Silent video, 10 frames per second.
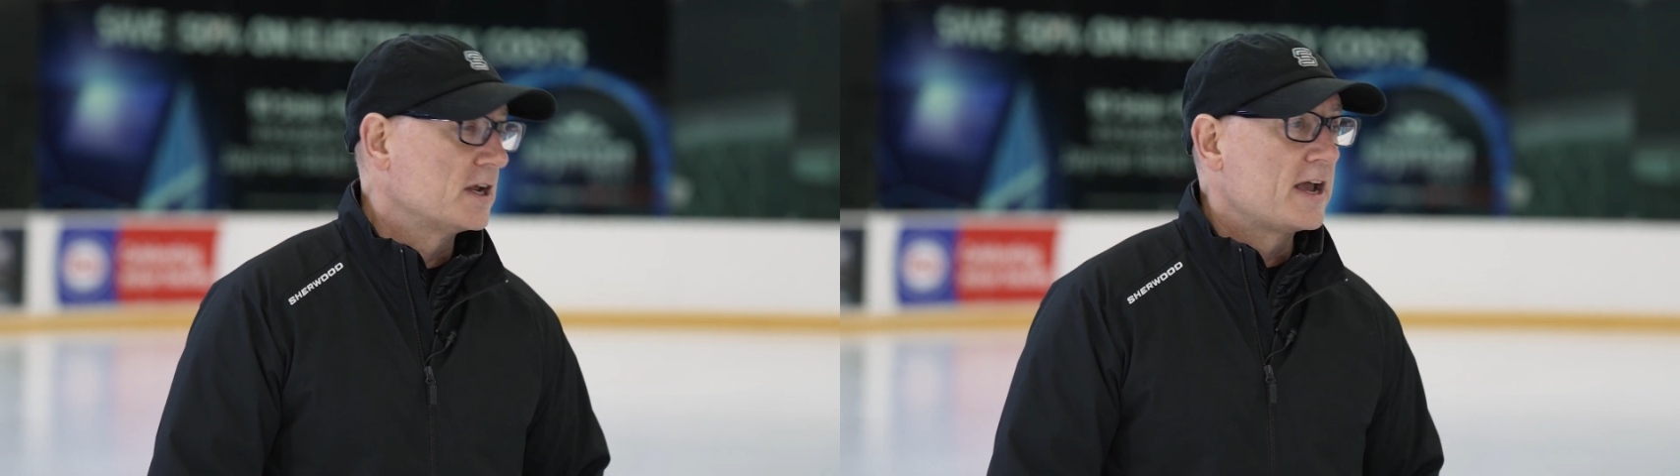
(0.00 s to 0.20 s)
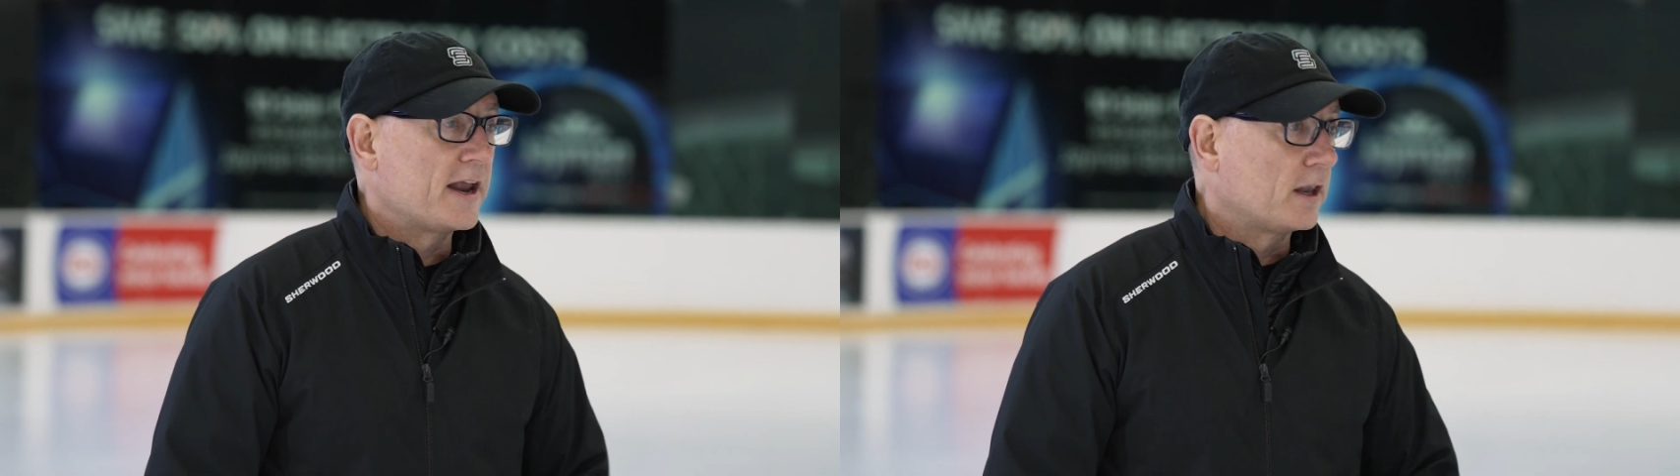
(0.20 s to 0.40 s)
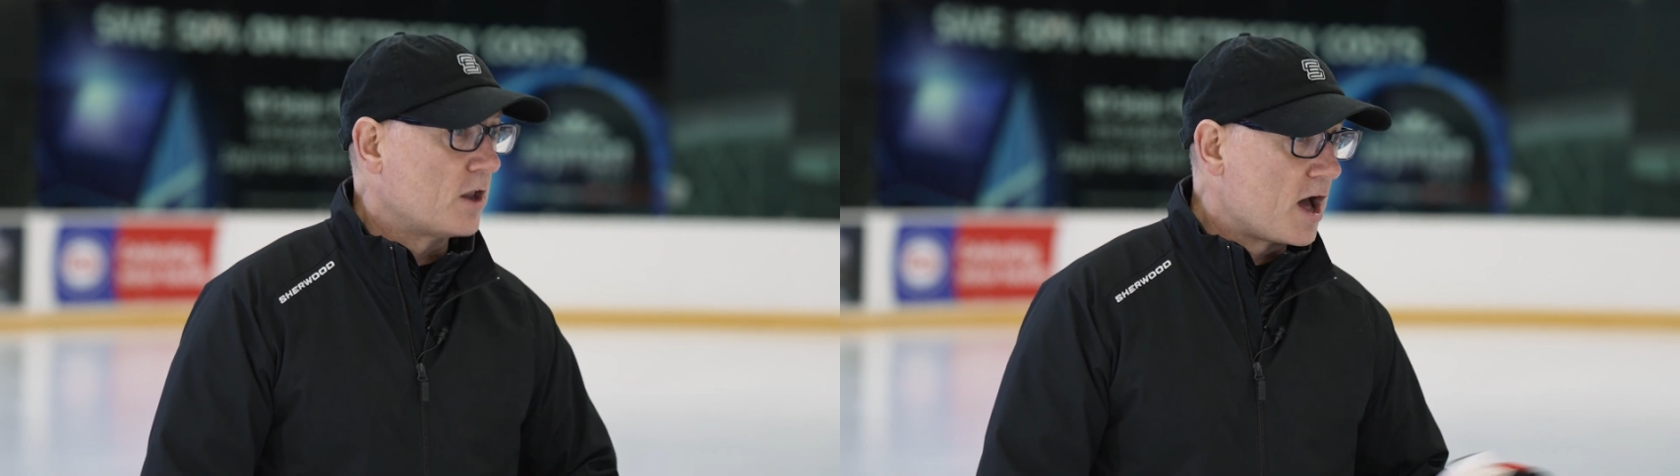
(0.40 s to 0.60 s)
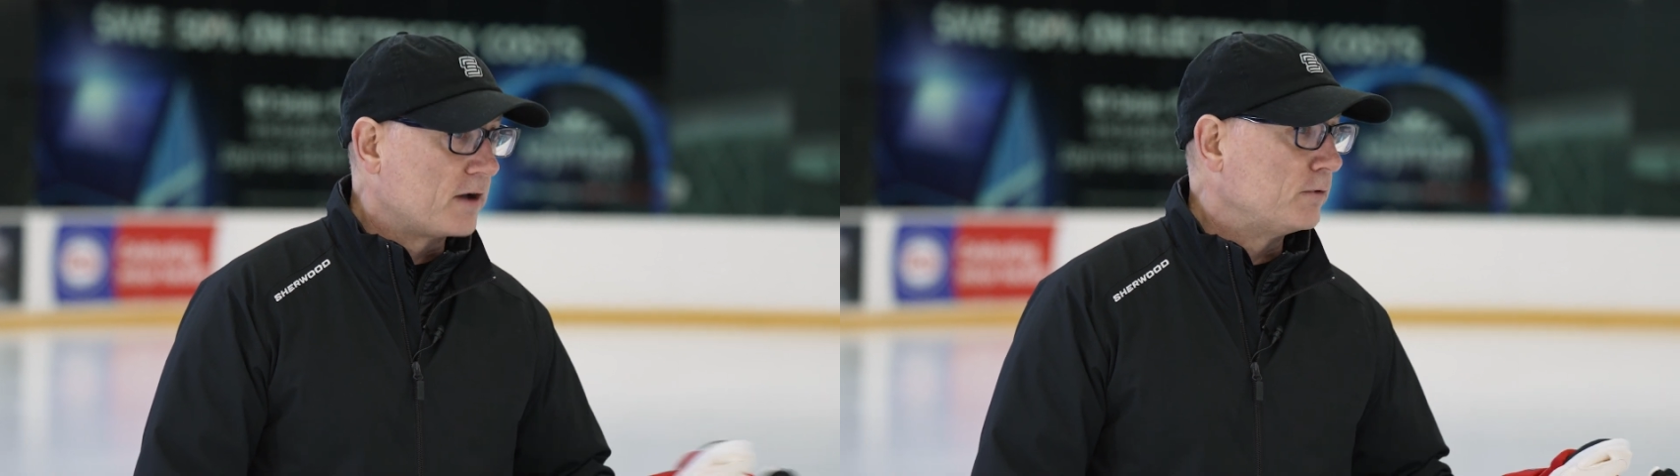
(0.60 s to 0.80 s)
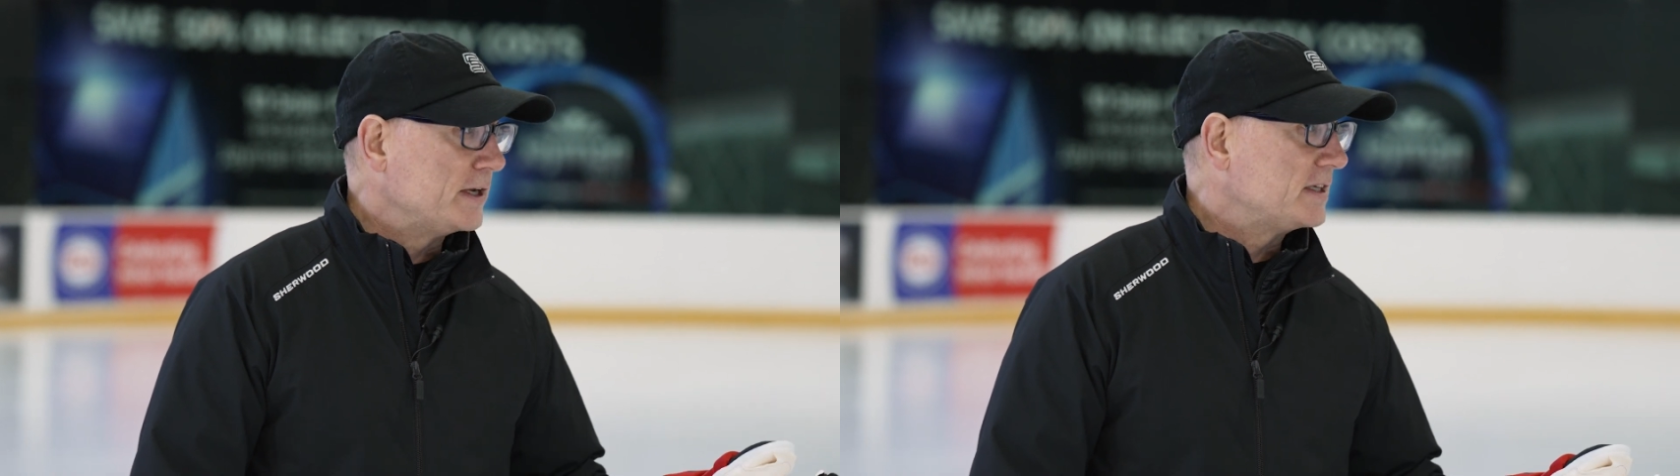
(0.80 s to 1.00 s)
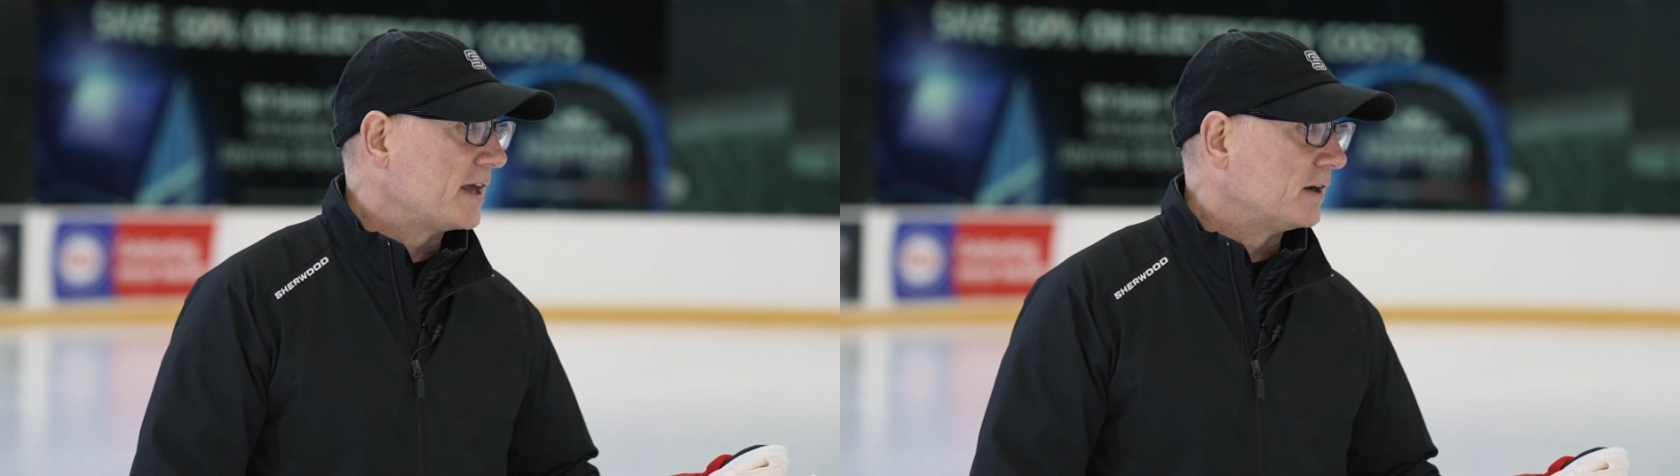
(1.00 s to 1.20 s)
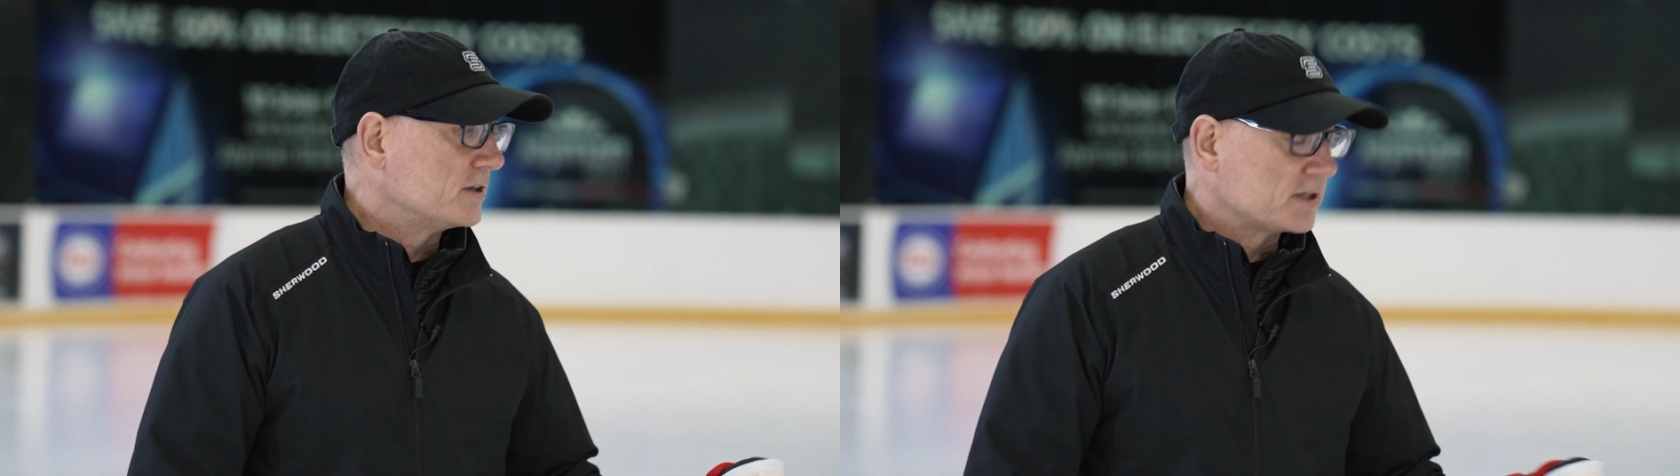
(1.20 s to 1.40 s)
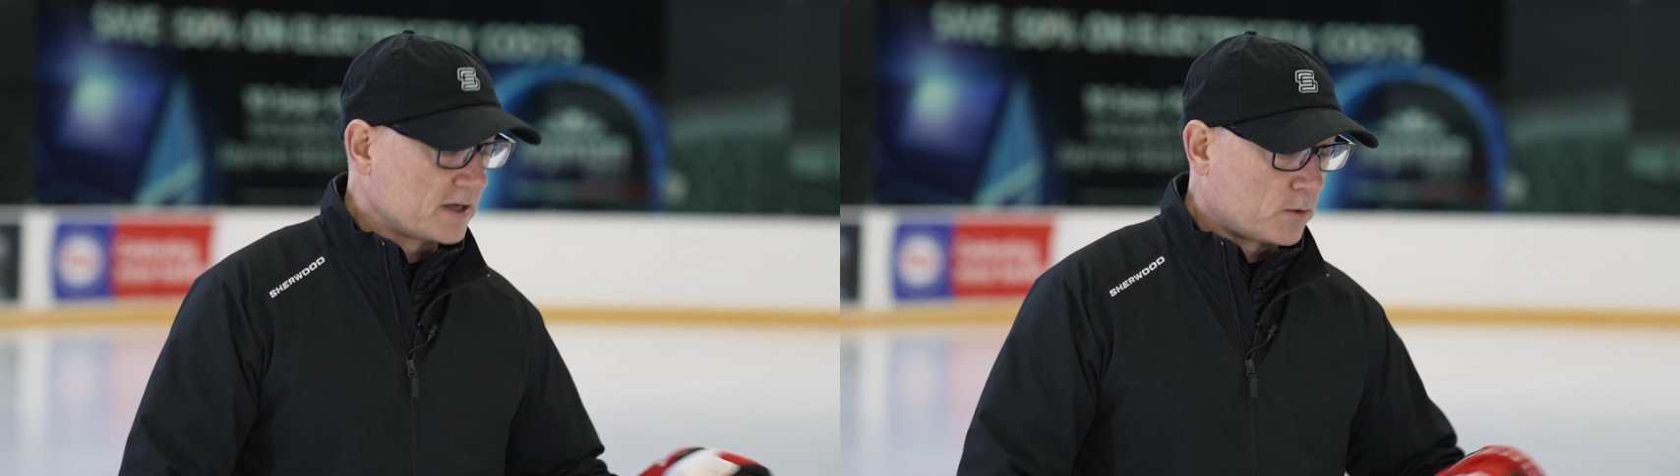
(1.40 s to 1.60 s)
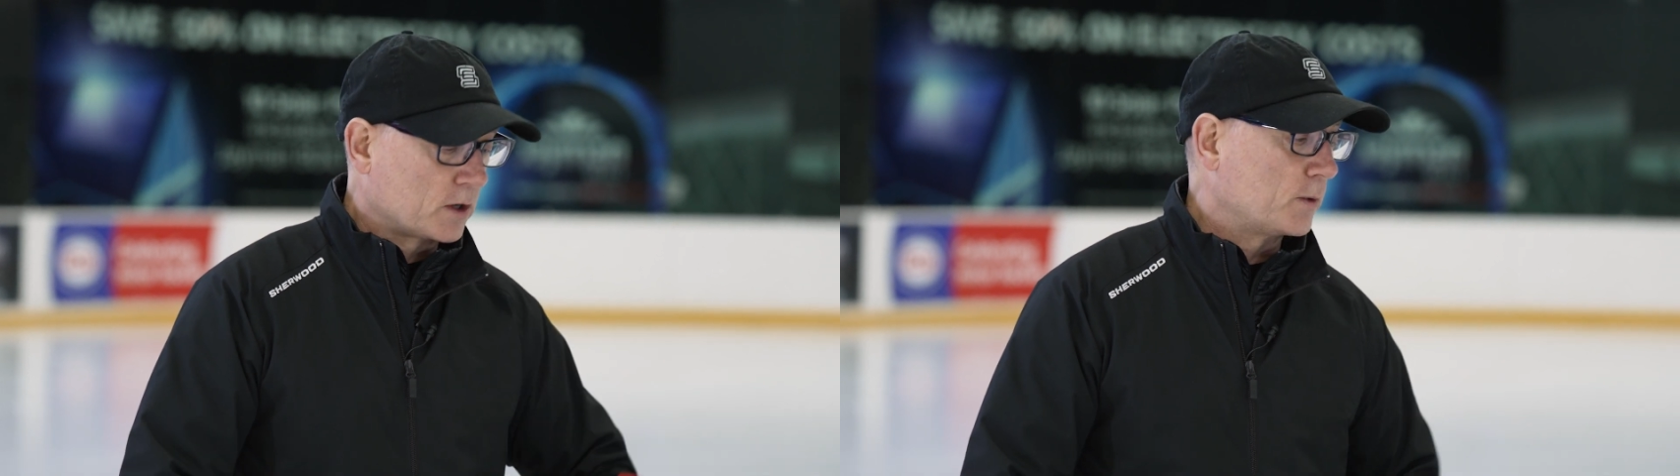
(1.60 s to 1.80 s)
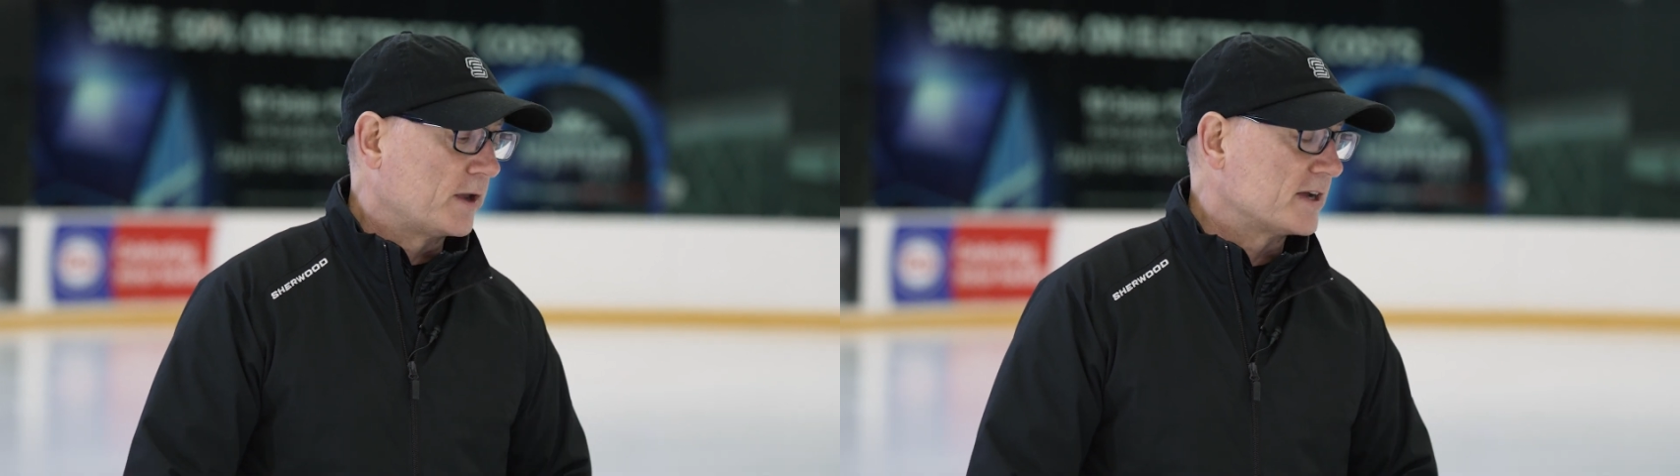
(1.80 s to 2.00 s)
and a lot of retailers that
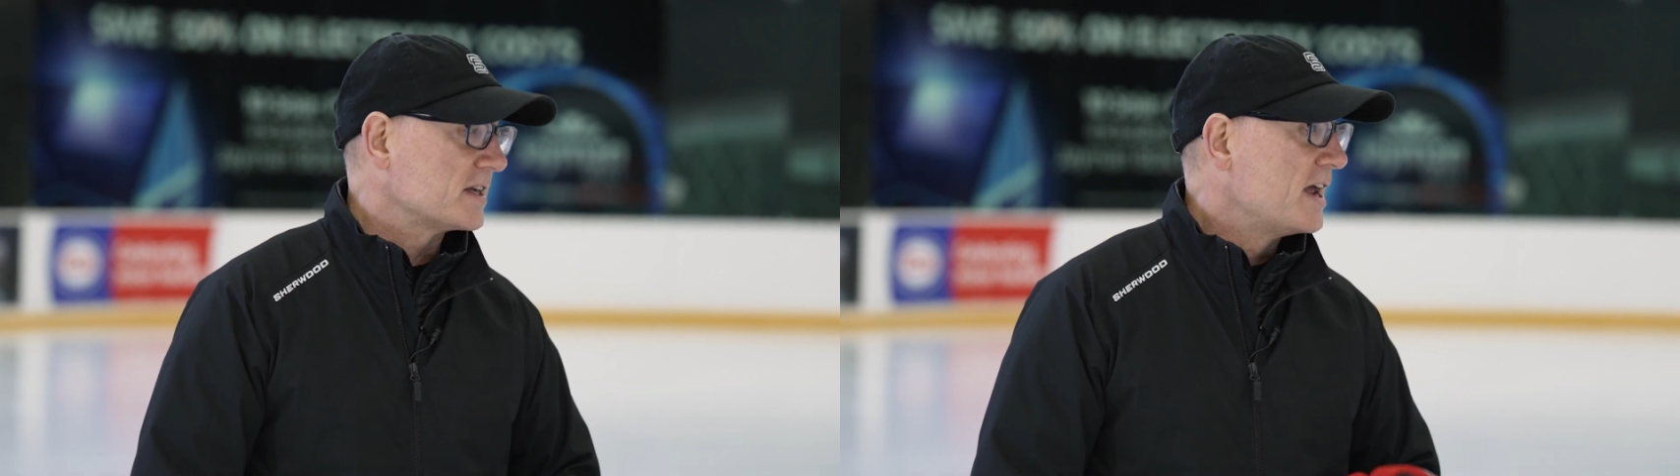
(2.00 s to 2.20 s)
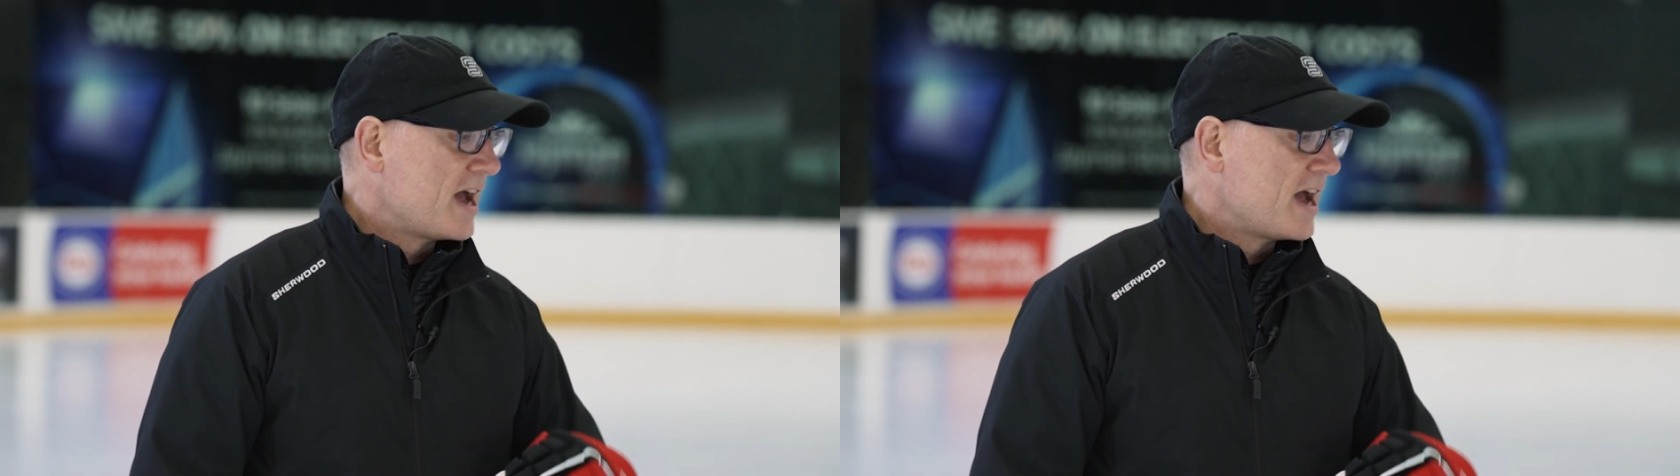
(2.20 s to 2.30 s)
work with us